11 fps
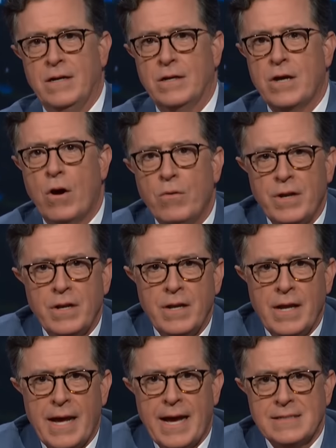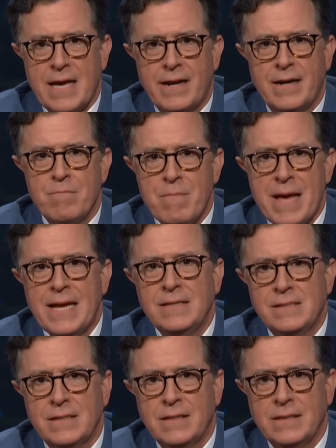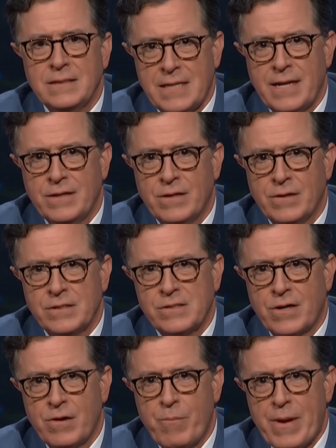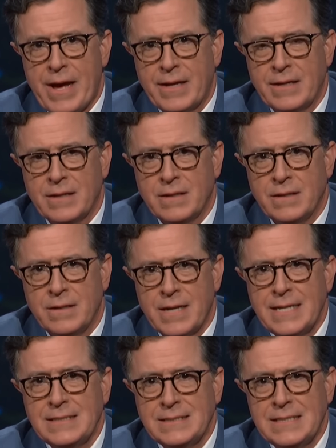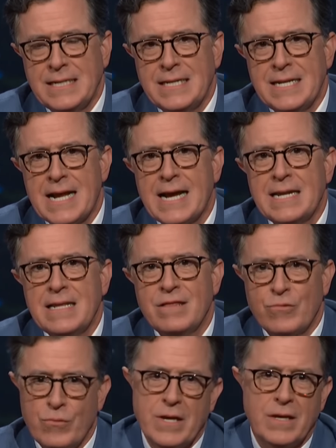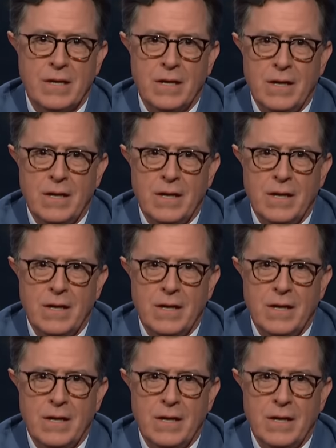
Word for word: Conan has had an amazing tenure. It started back in 1993